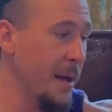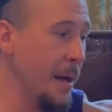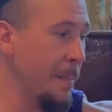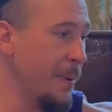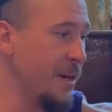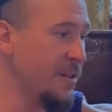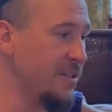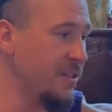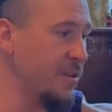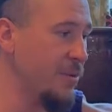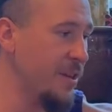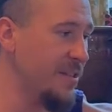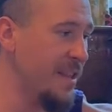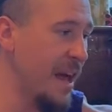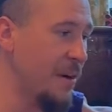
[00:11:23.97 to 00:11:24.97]
but as soon
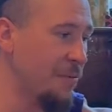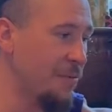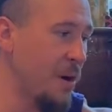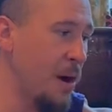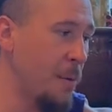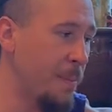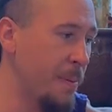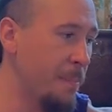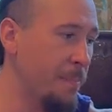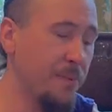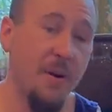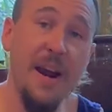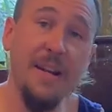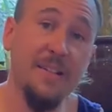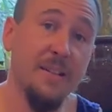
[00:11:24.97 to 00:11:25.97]
as that rope
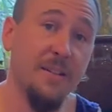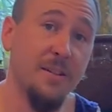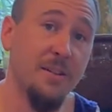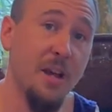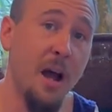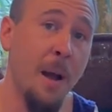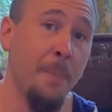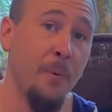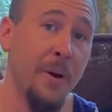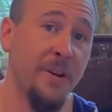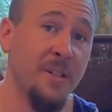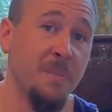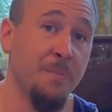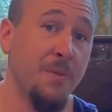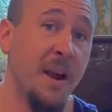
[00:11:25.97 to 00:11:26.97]
breaks at the top where it's
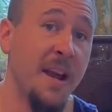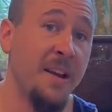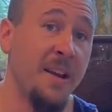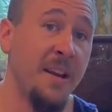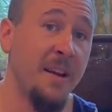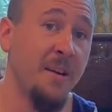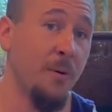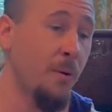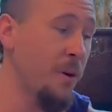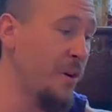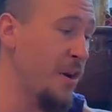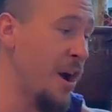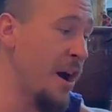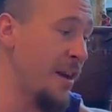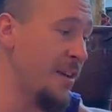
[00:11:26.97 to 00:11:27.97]
braided or
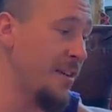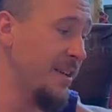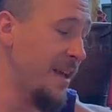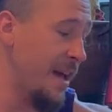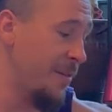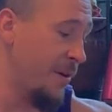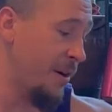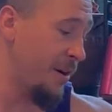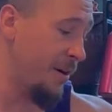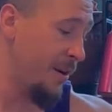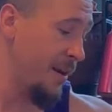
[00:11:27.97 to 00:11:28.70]
knotted together,